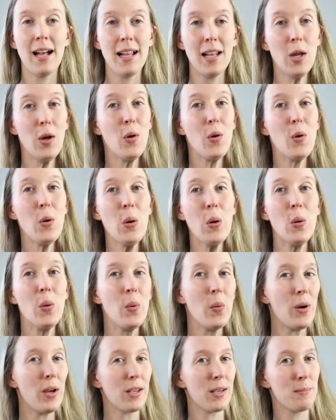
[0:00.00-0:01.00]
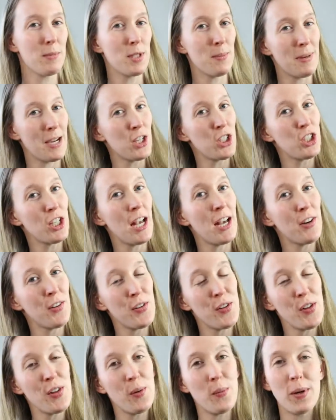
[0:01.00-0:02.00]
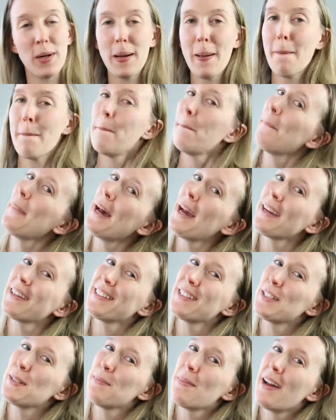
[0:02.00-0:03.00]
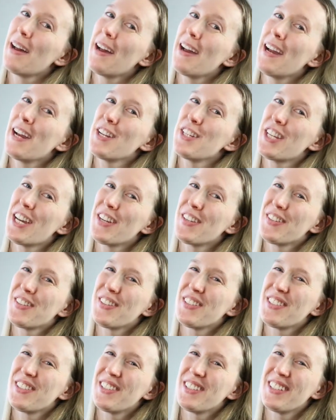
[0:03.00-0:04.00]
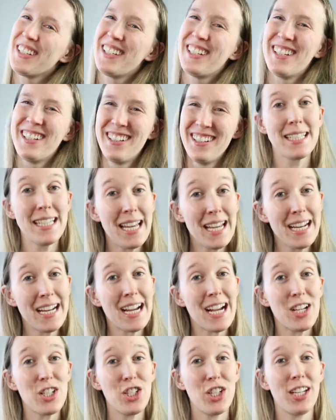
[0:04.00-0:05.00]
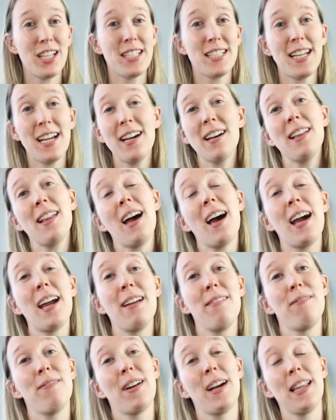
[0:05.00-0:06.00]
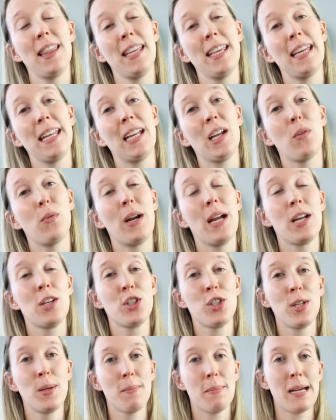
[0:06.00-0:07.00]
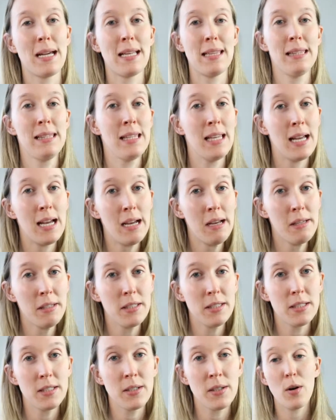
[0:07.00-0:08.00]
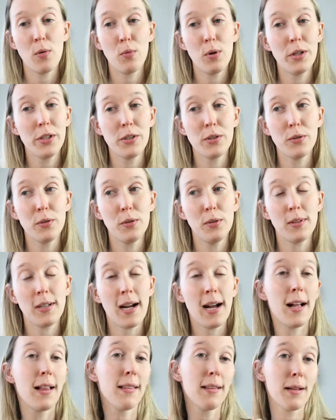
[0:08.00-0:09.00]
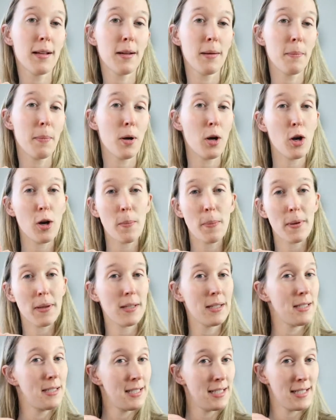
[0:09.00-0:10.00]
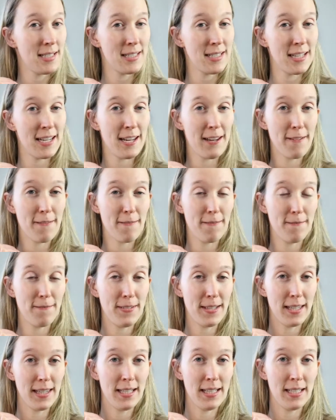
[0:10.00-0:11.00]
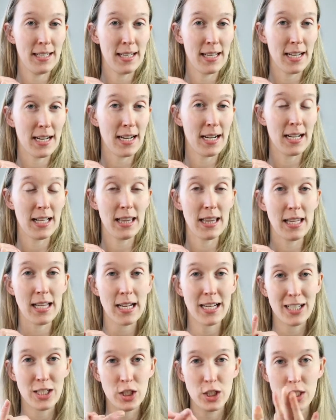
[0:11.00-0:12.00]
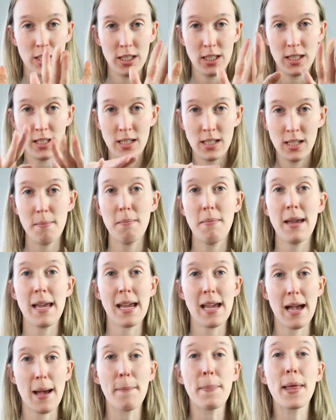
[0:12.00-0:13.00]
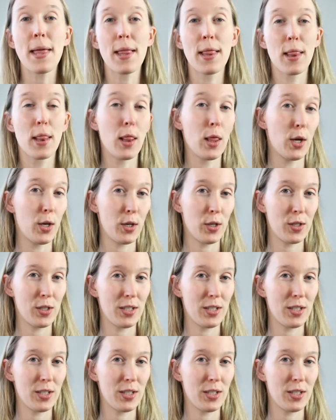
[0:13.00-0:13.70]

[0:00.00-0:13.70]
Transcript: Hello, welcome to my channel, welcome back to my channel. Today, as you can tell, I am finally getting around to my last original Colourpop Disney Villain collection makeup look.